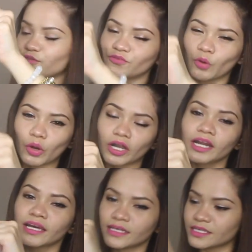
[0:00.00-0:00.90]
for
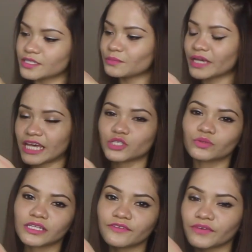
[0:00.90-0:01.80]
some
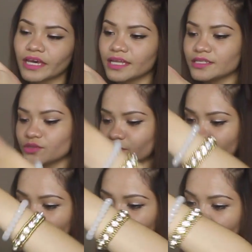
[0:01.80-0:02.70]
casual events
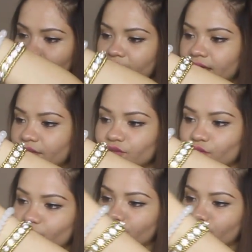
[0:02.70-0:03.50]
or something. I don't know